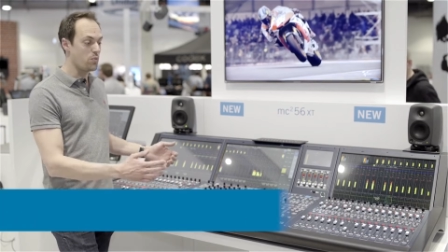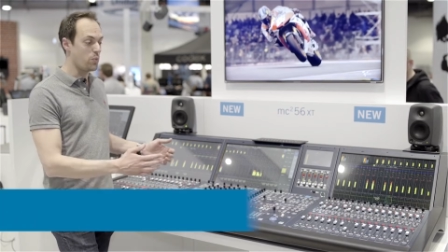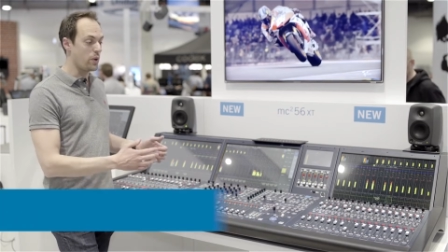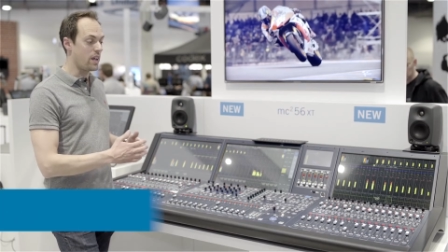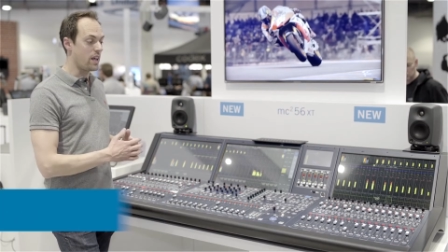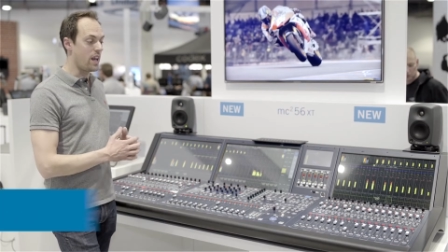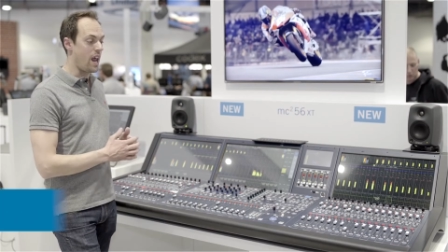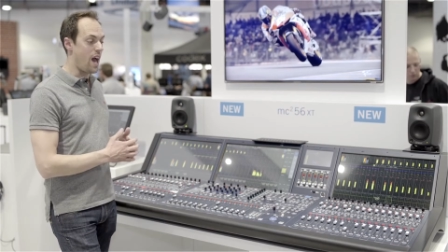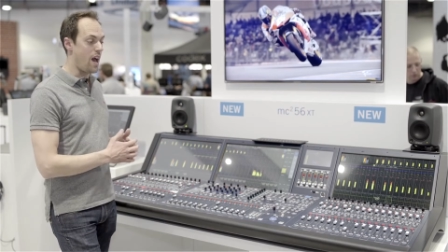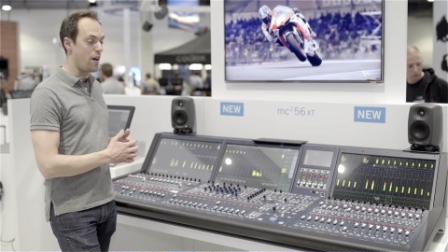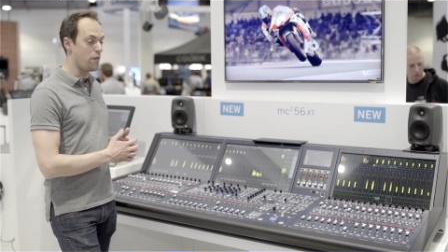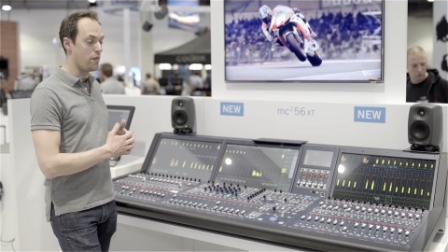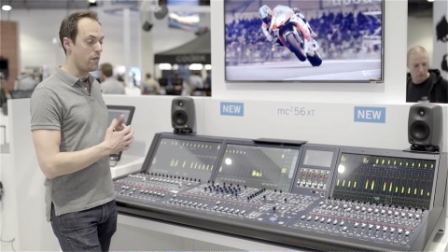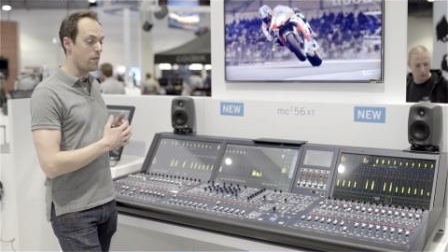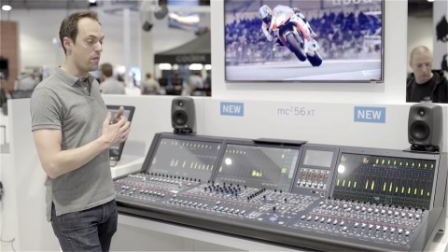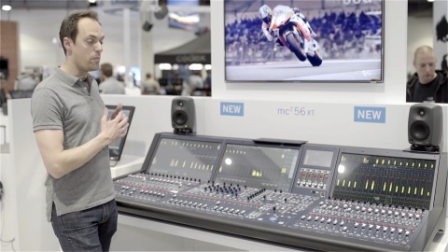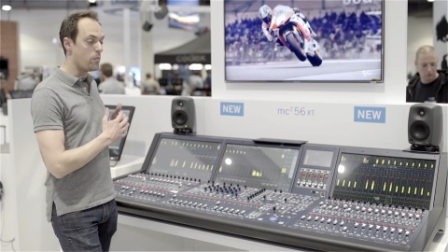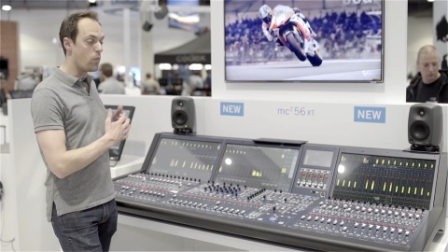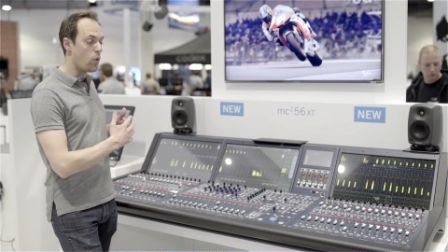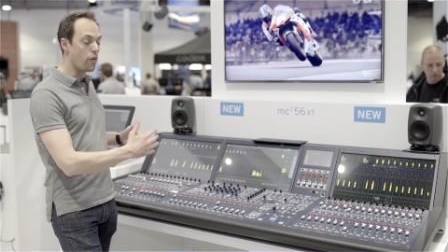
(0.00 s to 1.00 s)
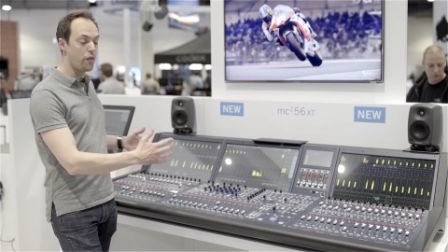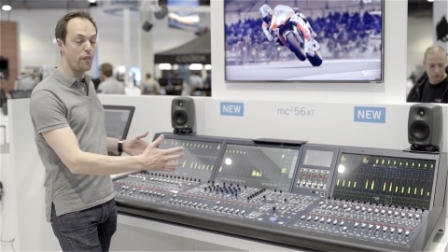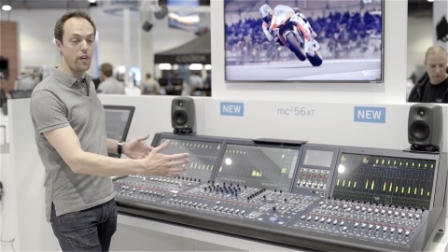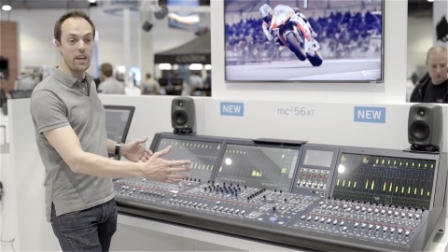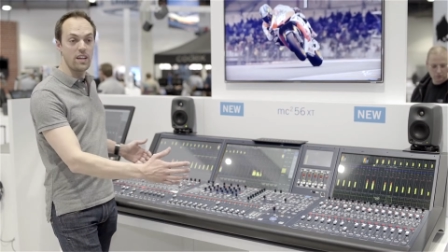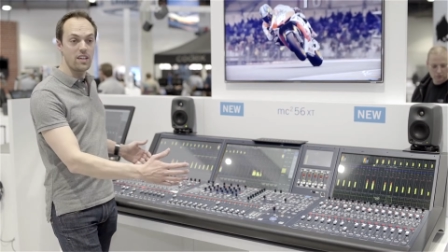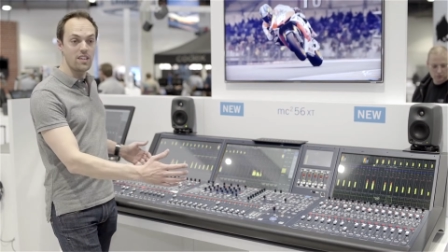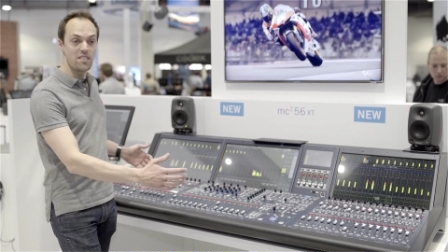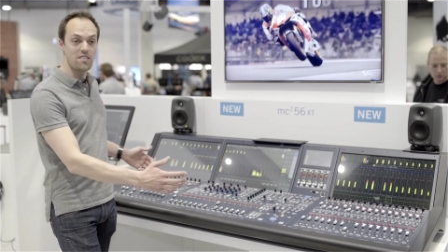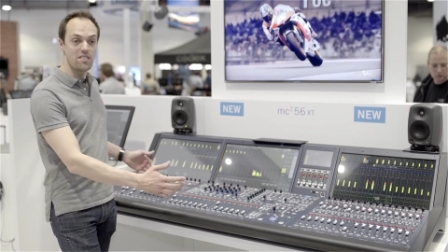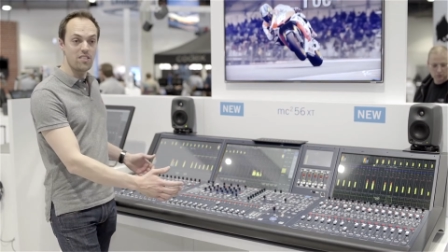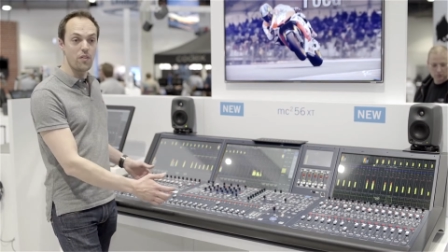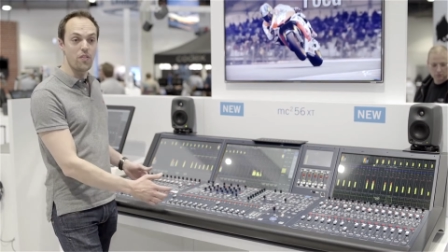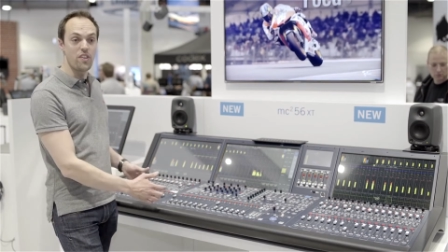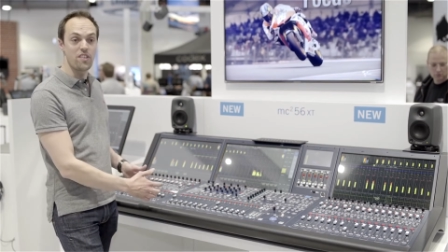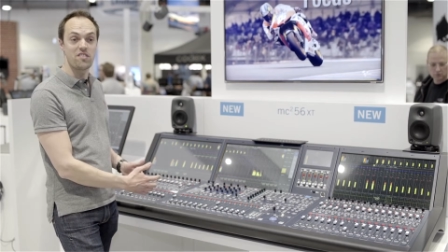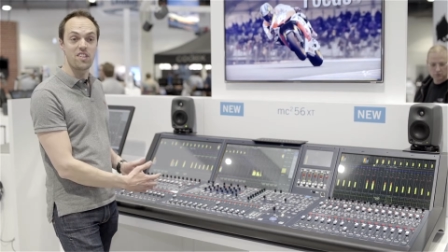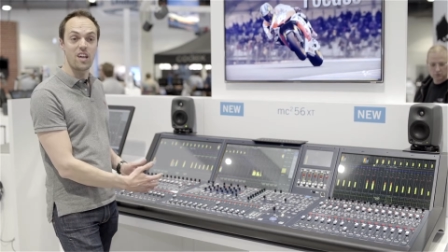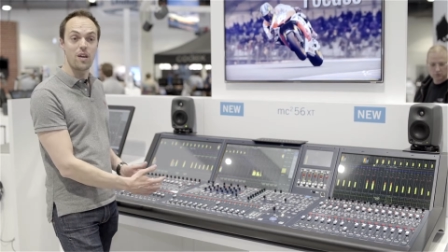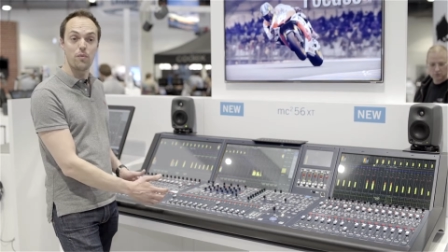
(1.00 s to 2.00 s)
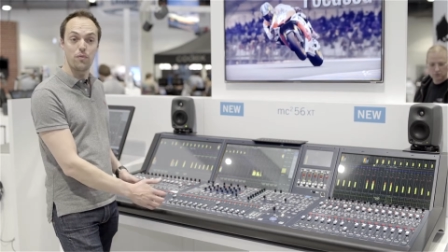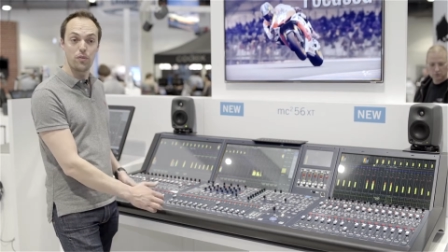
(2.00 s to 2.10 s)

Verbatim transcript: we can have more faders on the same